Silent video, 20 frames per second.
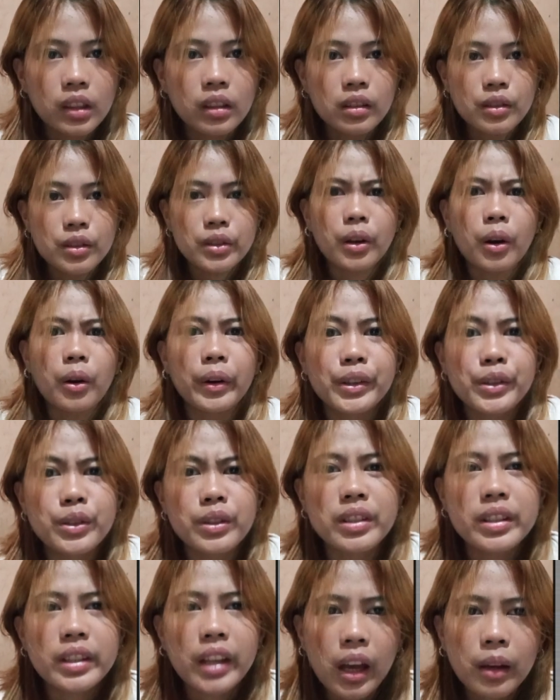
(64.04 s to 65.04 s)
So here's the
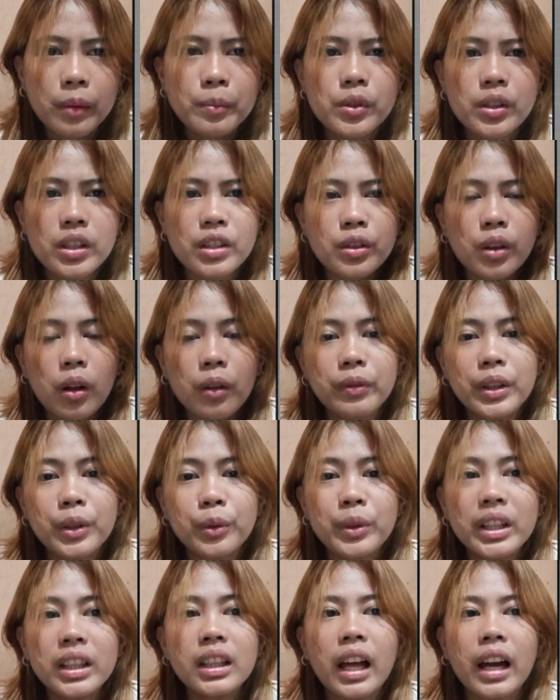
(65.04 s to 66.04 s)
steps in solving
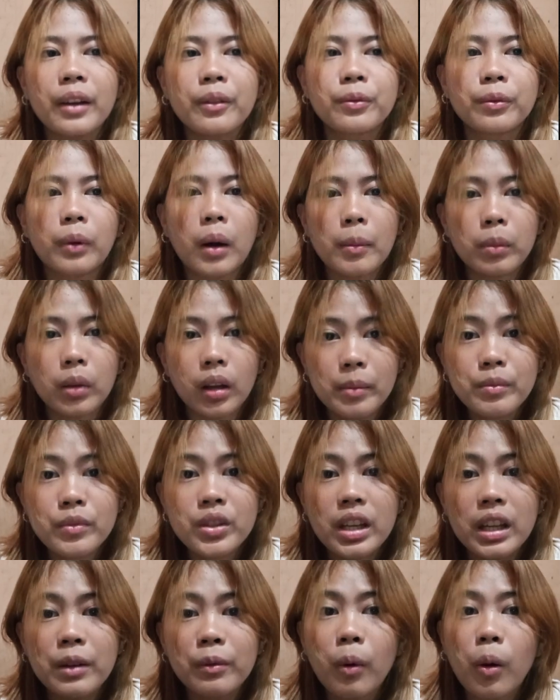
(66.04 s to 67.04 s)
real life problems
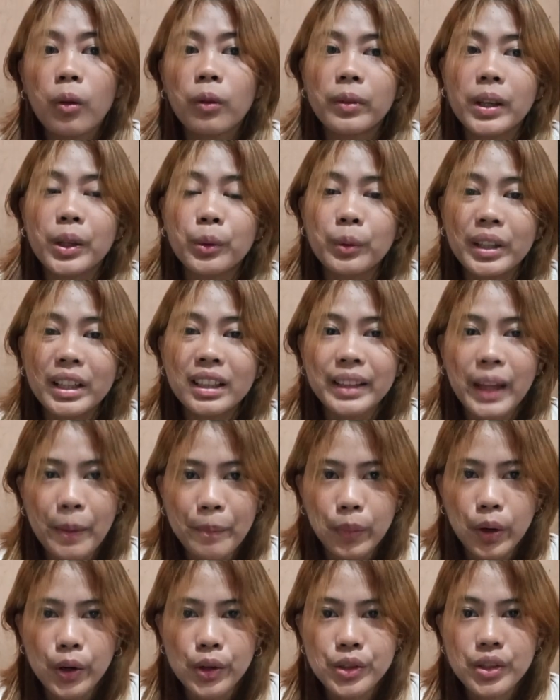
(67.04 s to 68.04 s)
involving real
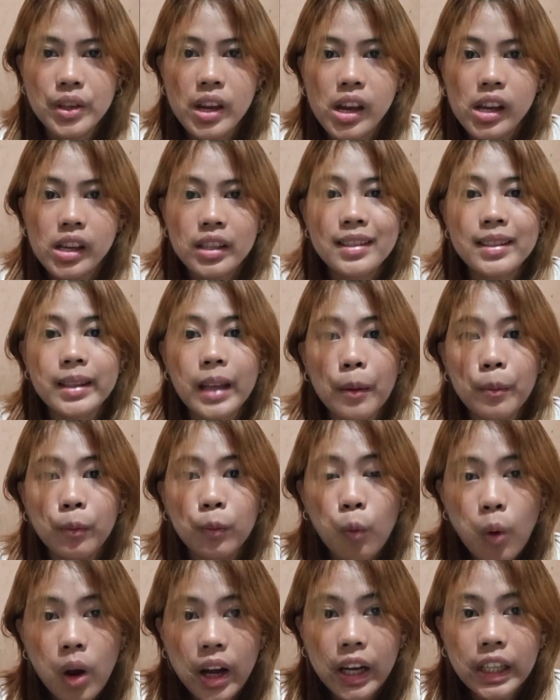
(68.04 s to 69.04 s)
numbers. Step
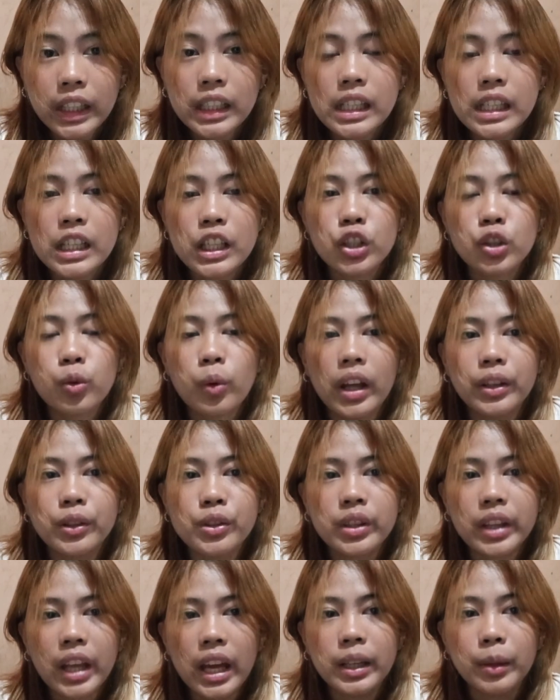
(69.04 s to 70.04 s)
1 is to
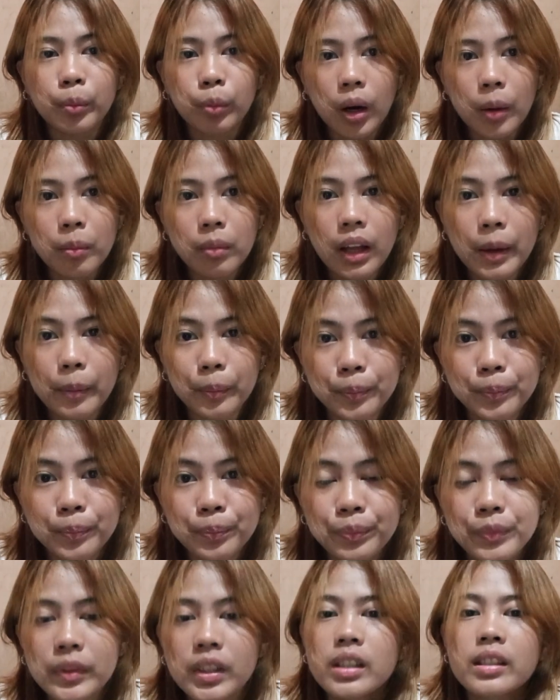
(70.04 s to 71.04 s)
understand the problem.
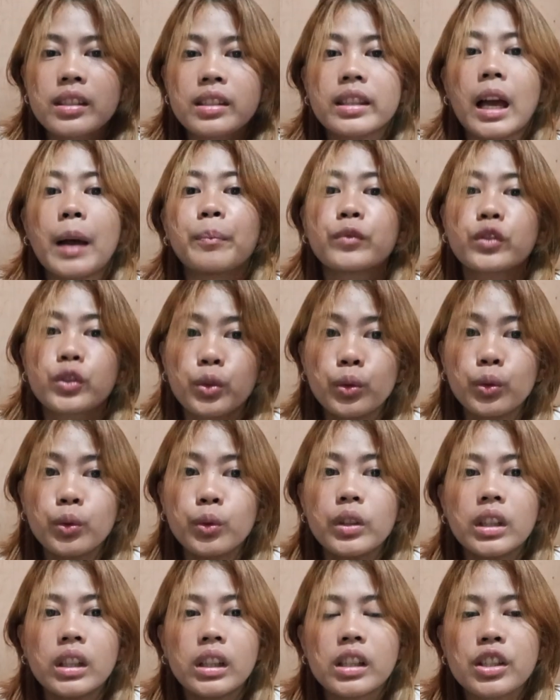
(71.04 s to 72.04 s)
Step 2
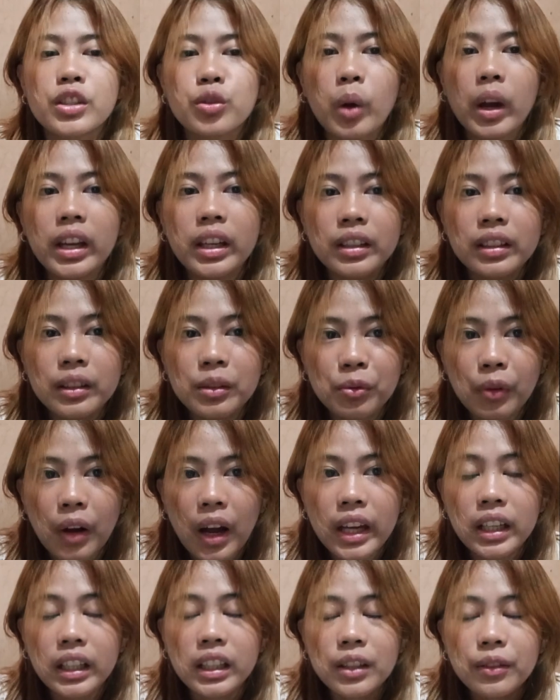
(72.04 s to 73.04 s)
is to
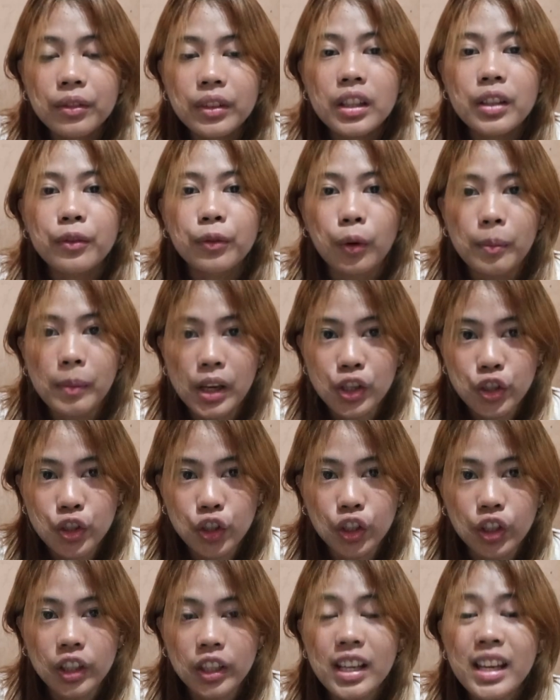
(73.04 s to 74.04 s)
identify the given
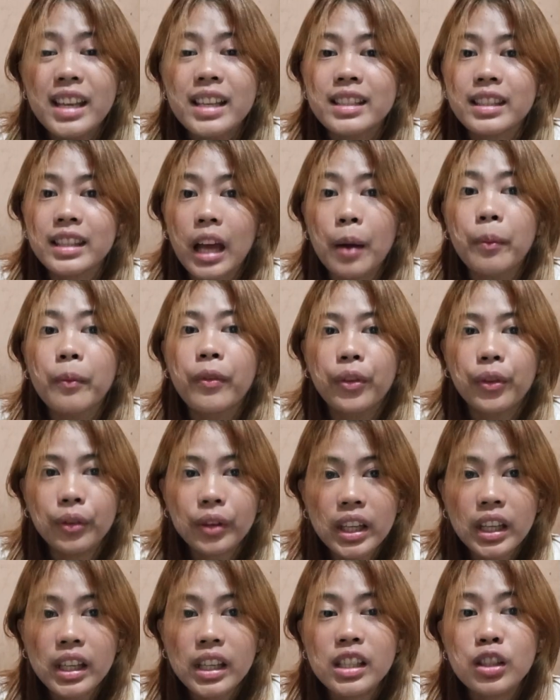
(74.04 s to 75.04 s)
information. Step
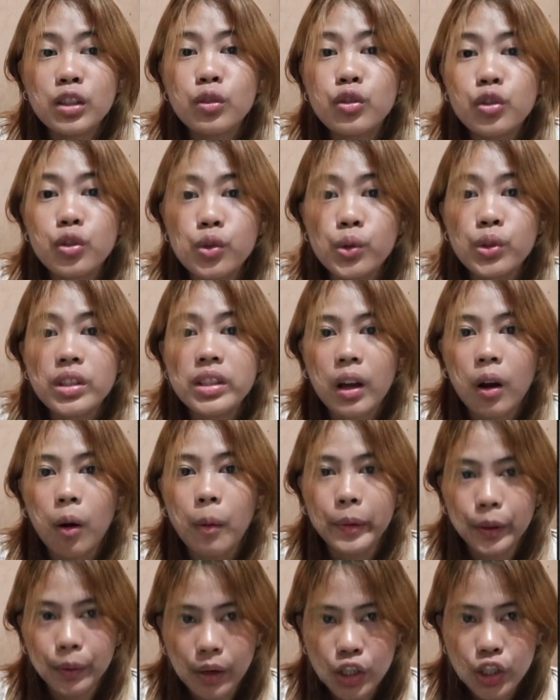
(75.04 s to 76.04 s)
3 is to choose the
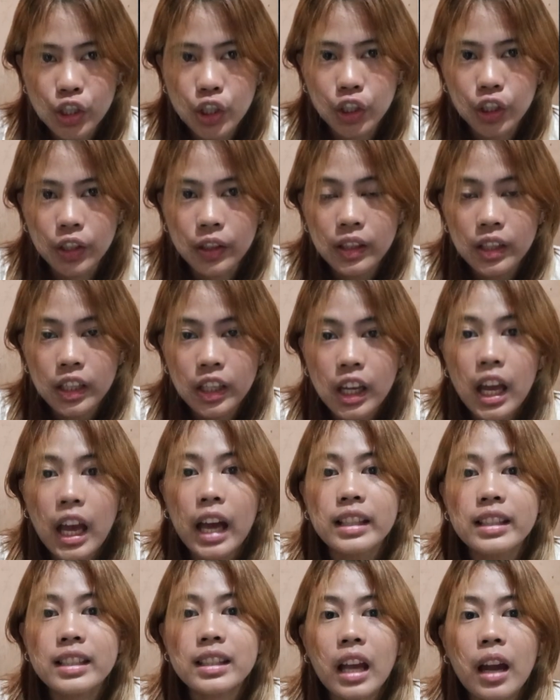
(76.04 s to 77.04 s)
operation.
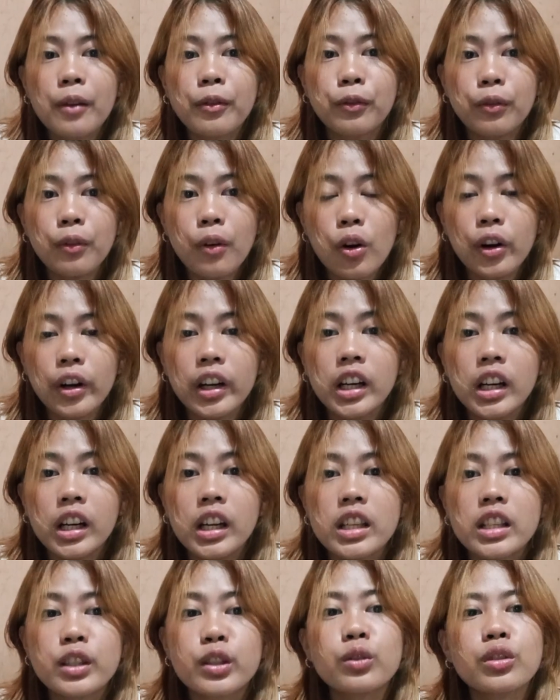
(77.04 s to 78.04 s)
And step 4
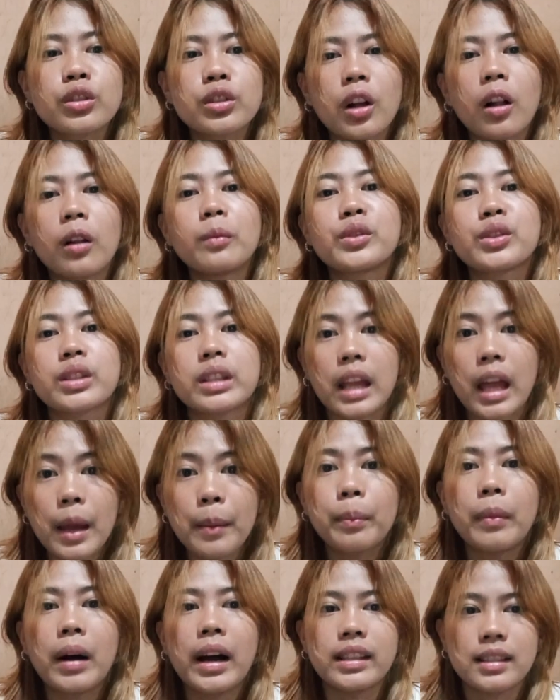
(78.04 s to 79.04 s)
is to solve step
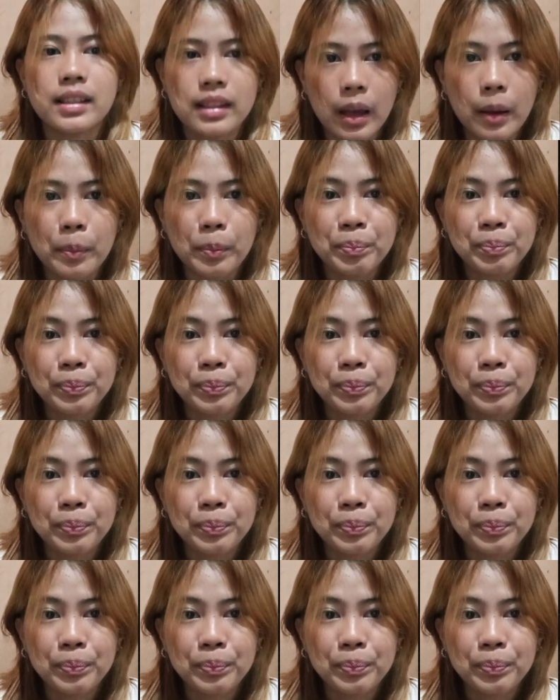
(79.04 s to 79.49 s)
by step.